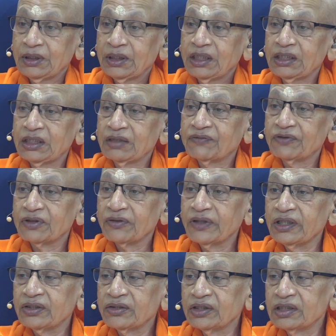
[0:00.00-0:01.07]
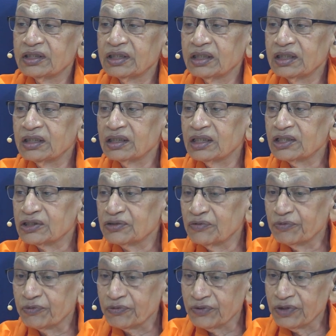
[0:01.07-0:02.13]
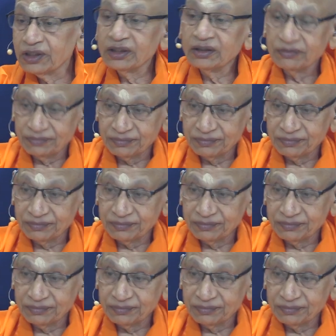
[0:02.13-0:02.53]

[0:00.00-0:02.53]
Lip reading: And the right reasoning has to be provided